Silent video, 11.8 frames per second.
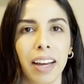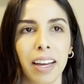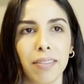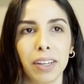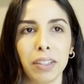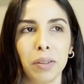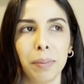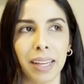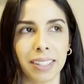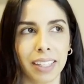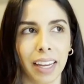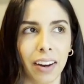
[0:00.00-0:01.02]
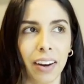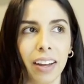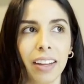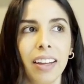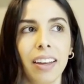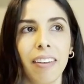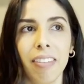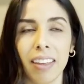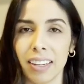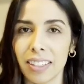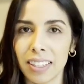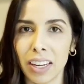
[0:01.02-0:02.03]
that if I do mascara
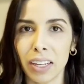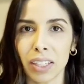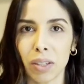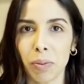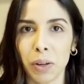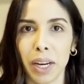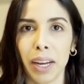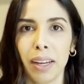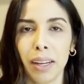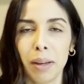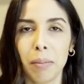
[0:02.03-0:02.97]
then setting spray,